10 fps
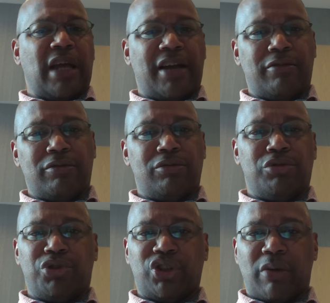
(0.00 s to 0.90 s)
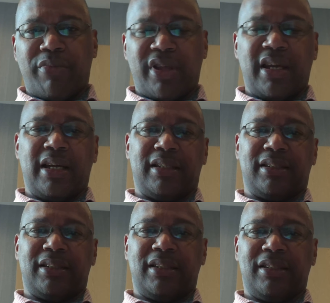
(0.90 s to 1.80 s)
We have, we'll do something else.